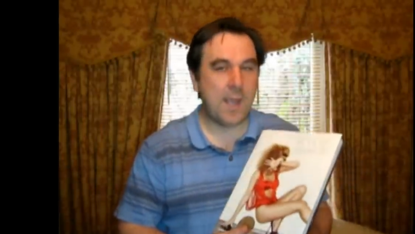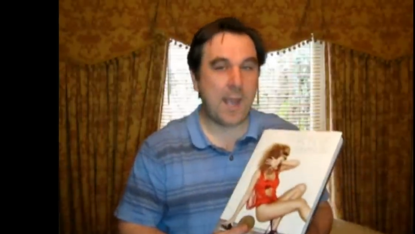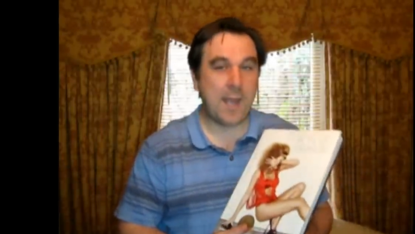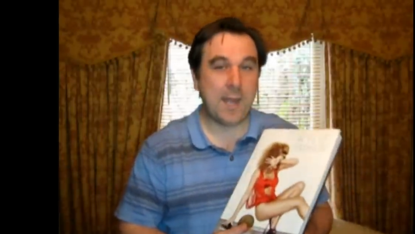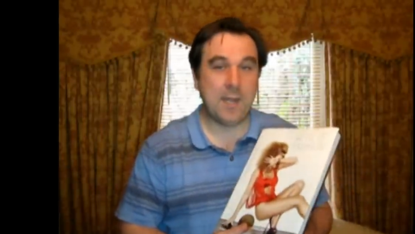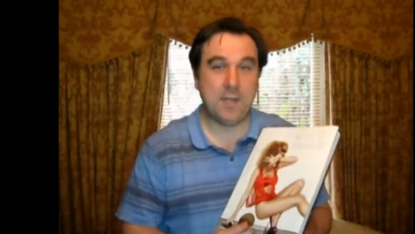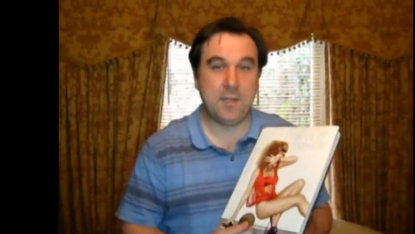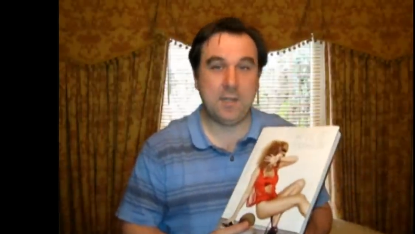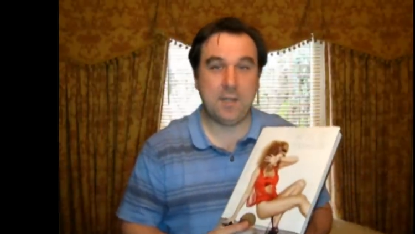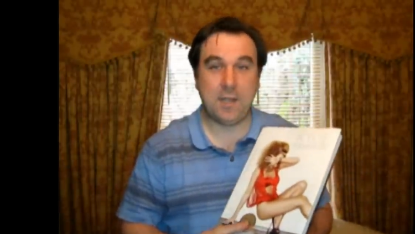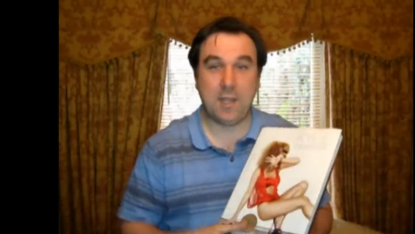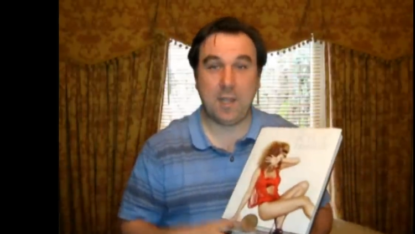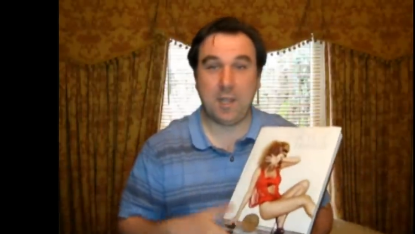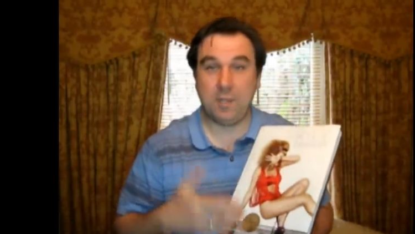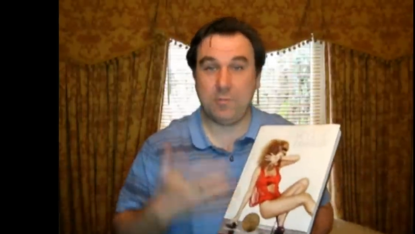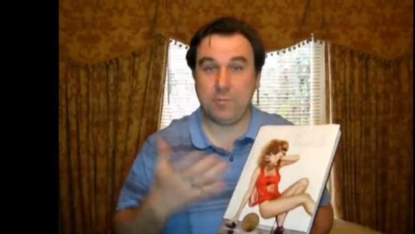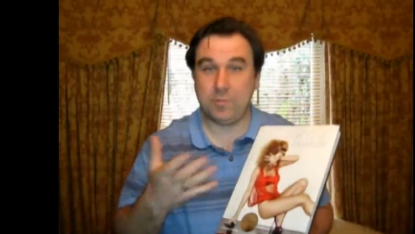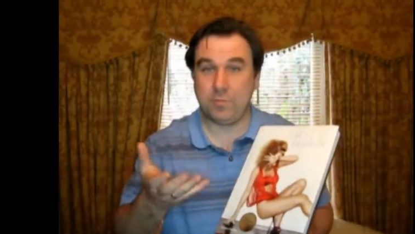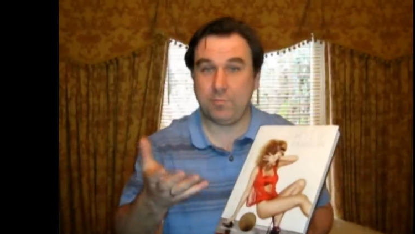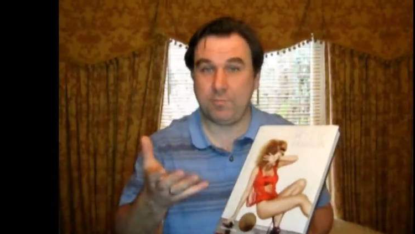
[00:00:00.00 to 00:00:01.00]
And
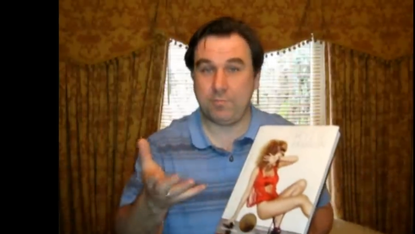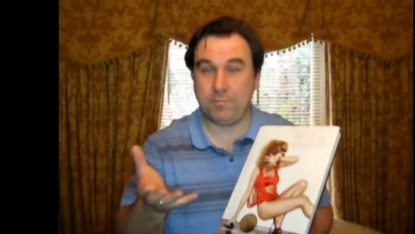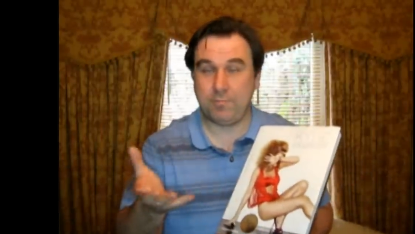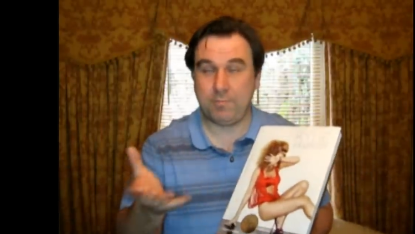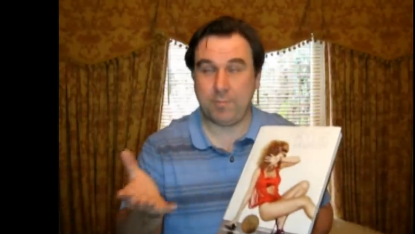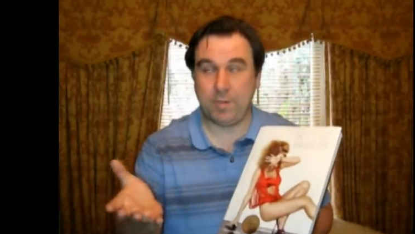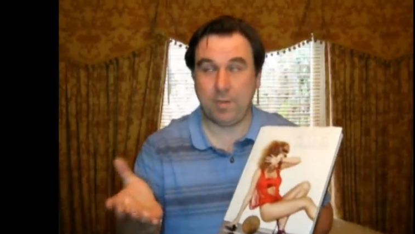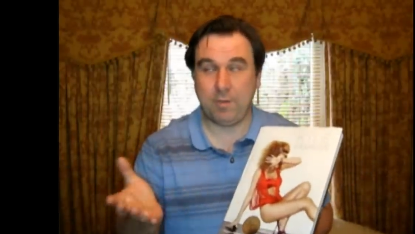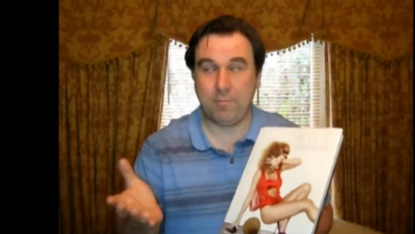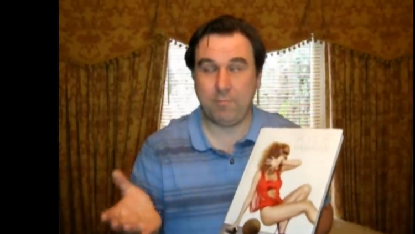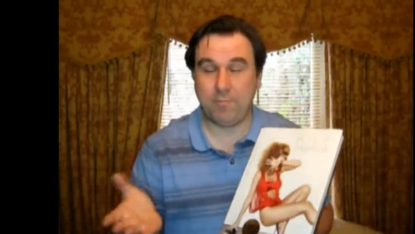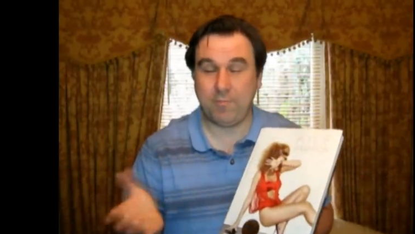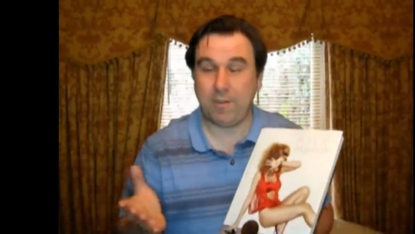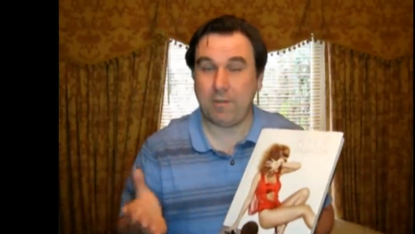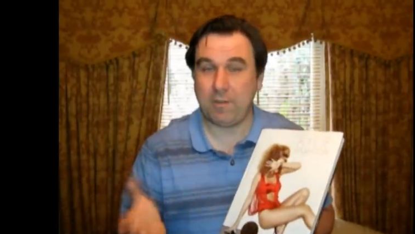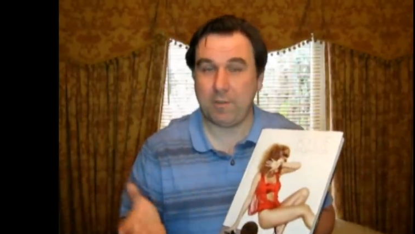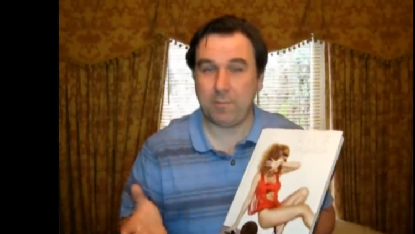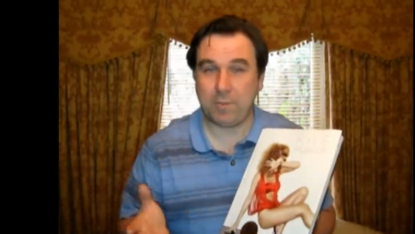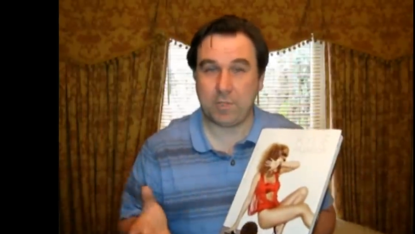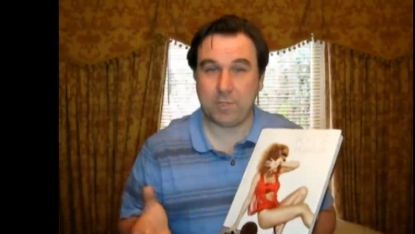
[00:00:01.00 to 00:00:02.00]
I was
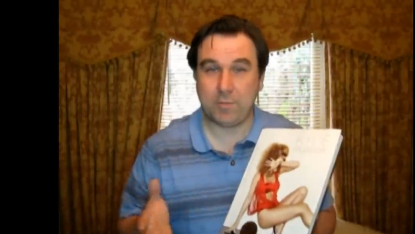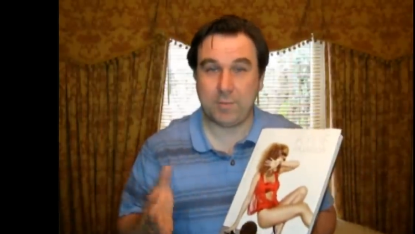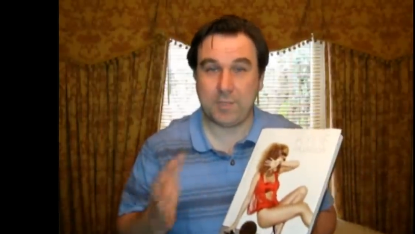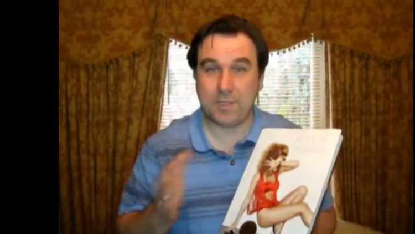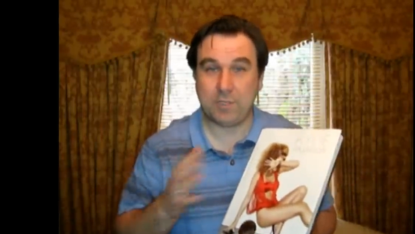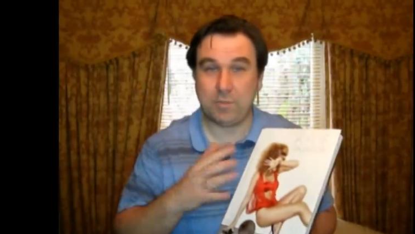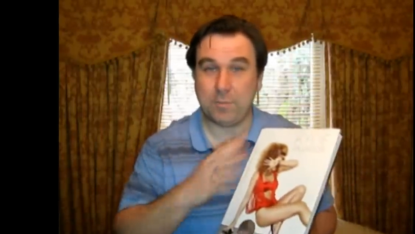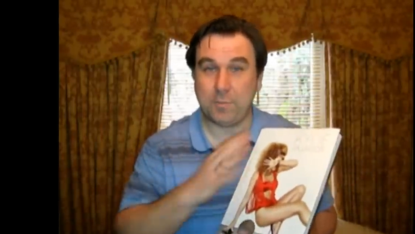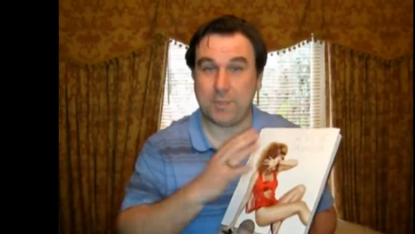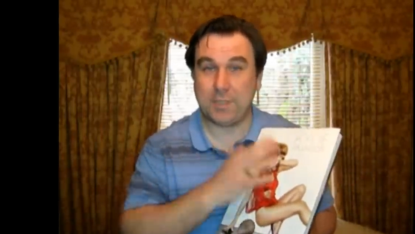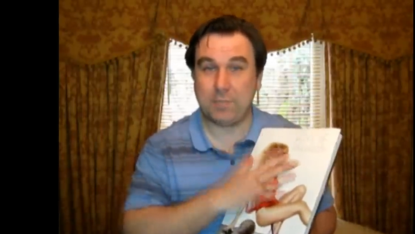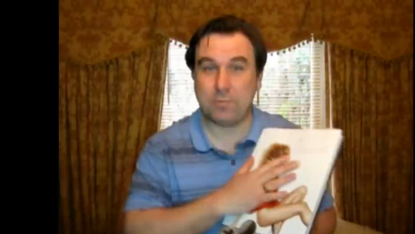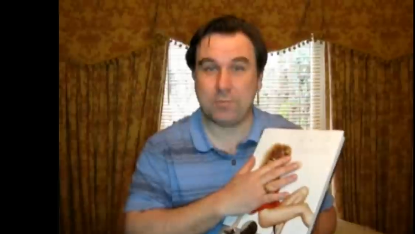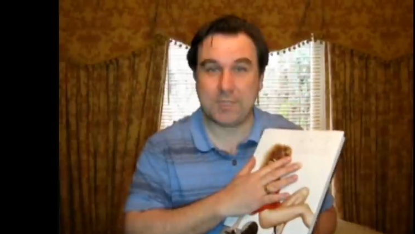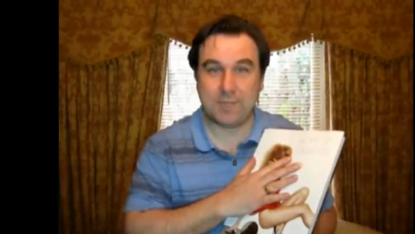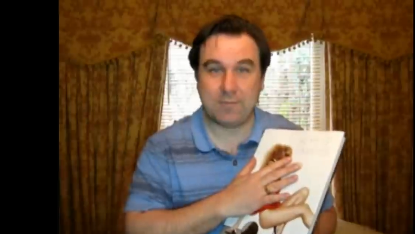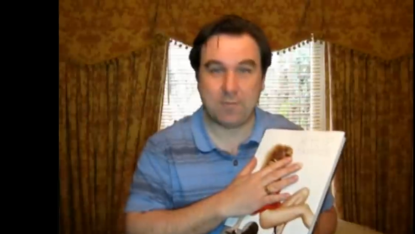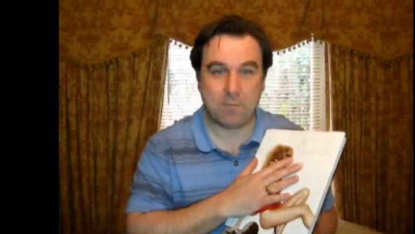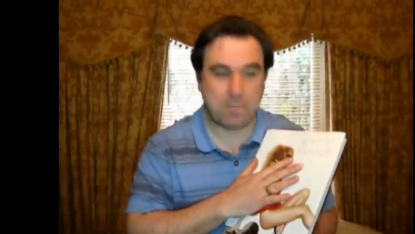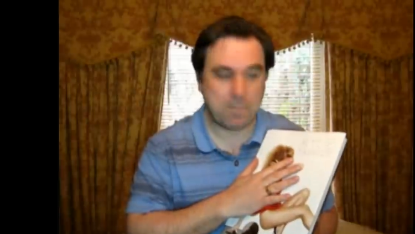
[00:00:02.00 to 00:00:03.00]
very impressed with this one, but this
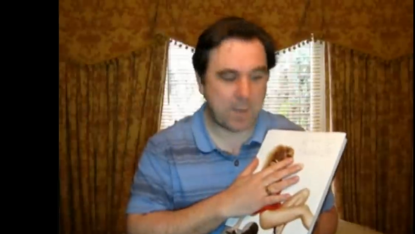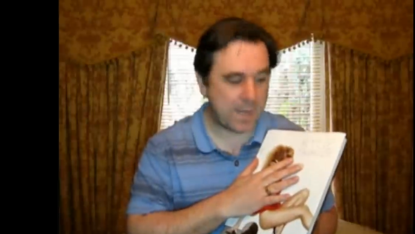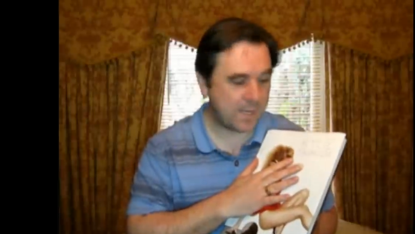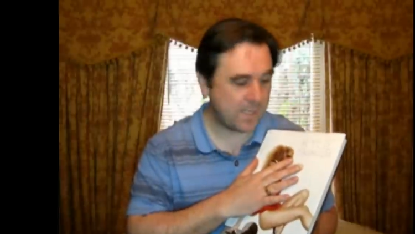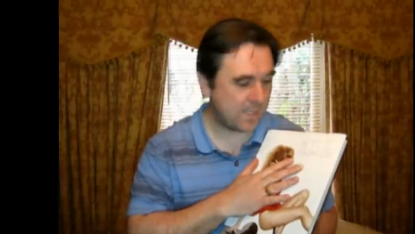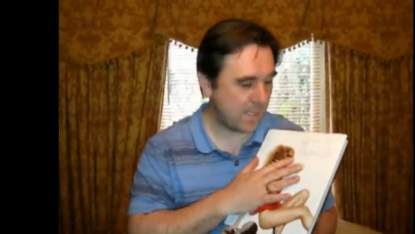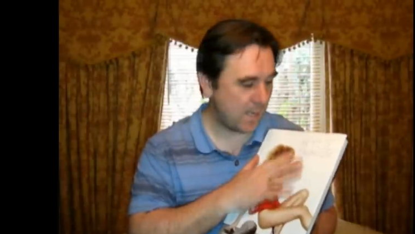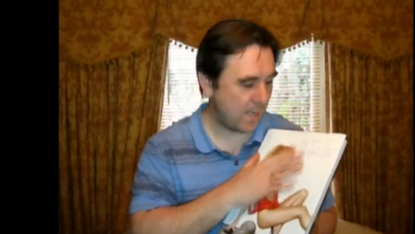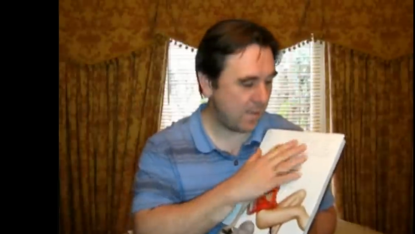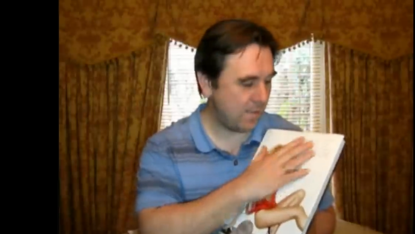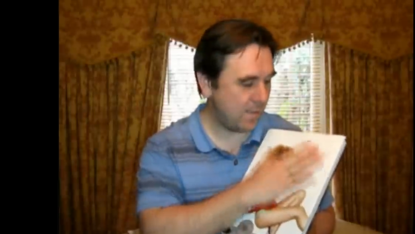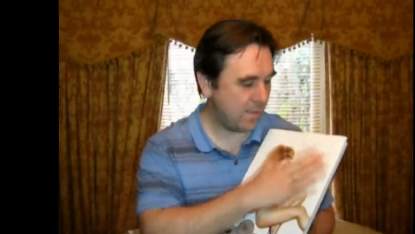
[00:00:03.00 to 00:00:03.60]
one's even better.